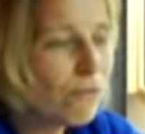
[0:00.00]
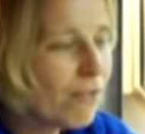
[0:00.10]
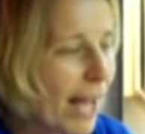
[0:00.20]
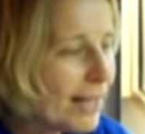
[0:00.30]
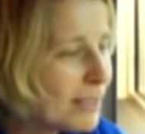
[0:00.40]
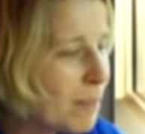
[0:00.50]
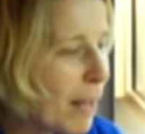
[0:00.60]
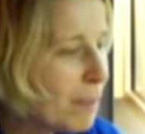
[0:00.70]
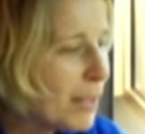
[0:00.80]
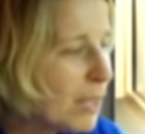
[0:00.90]
Facts
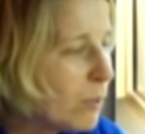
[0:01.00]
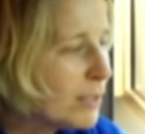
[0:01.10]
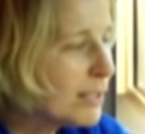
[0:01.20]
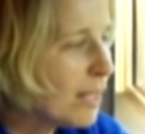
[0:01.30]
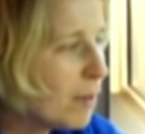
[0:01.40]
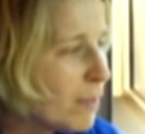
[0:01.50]
about penguins and not